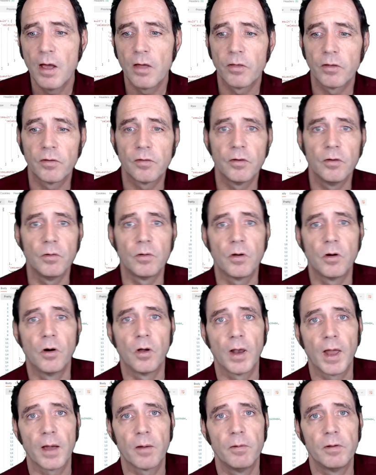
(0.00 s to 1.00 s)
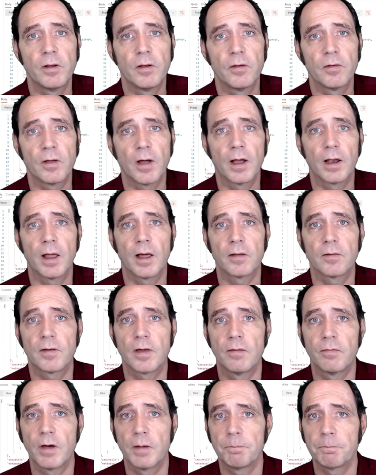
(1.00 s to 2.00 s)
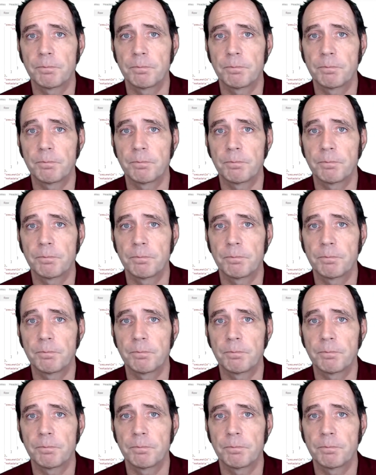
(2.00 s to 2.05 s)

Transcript: the 2 core languages that I'd like to cover.